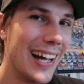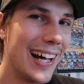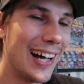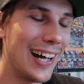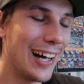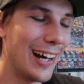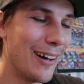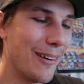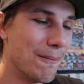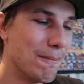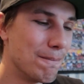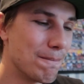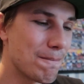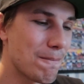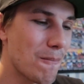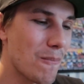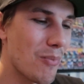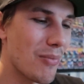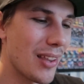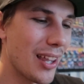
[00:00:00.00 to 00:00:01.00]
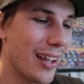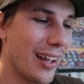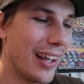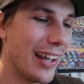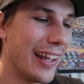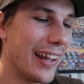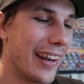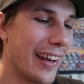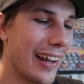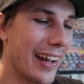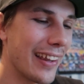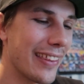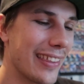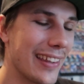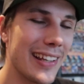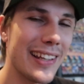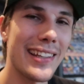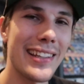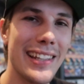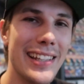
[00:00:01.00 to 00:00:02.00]
And I
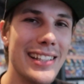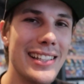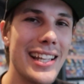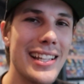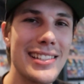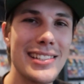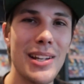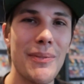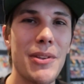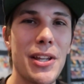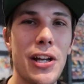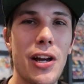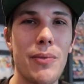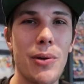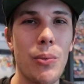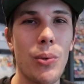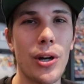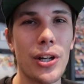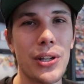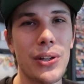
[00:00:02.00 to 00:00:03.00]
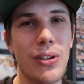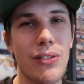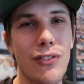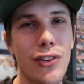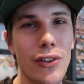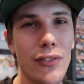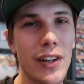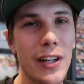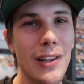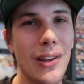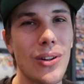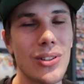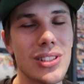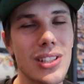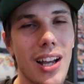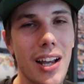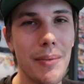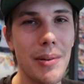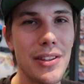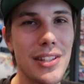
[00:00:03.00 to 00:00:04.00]
think it's something I've been working on for a very long
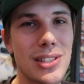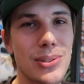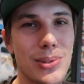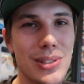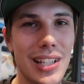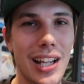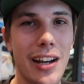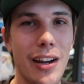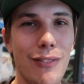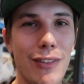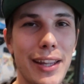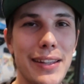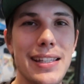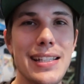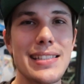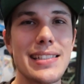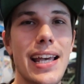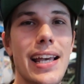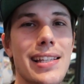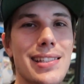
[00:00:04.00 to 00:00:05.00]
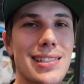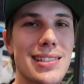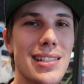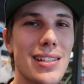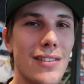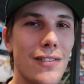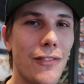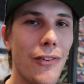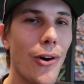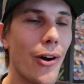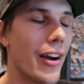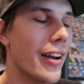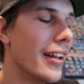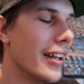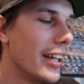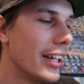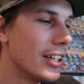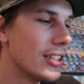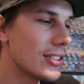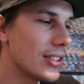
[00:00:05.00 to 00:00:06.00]
time, and this was kind of like the test for it.
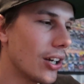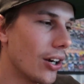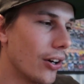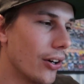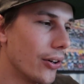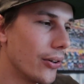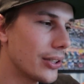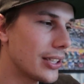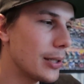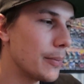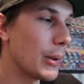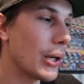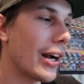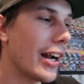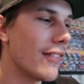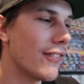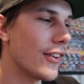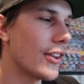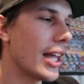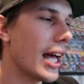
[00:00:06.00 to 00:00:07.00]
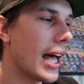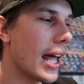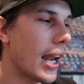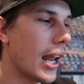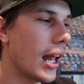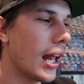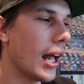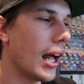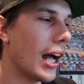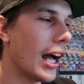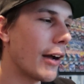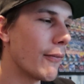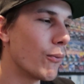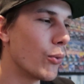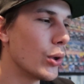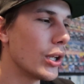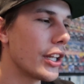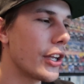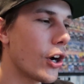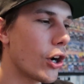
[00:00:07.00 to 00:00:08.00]
So keep an eye out for that. I'm
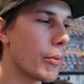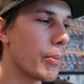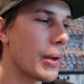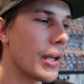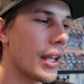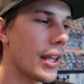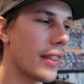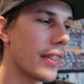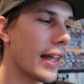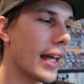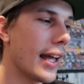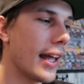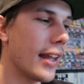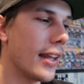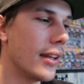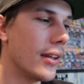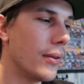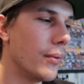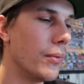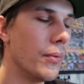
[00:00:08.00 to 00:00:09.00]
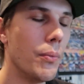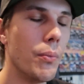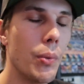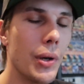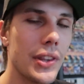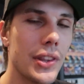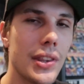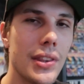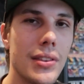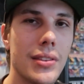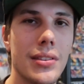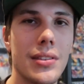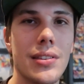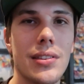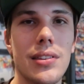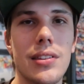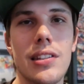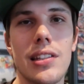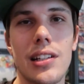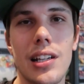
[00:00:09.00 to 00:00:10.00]
really hoping that with
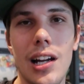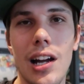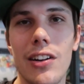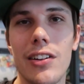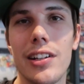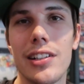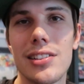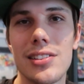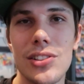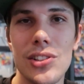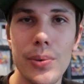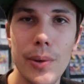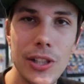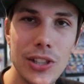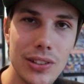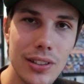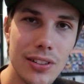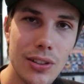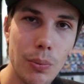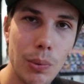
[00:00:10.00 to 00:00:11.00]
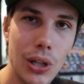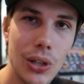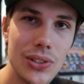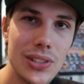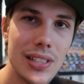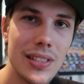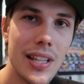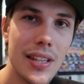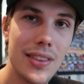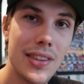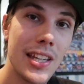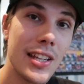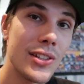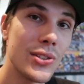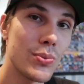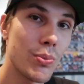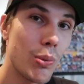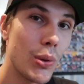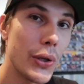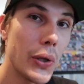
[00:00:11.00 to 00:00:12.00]
the current situation that the world's in, that
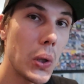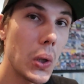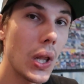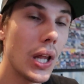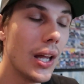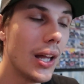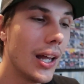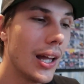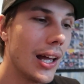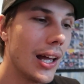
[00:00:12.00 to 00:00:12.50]
things will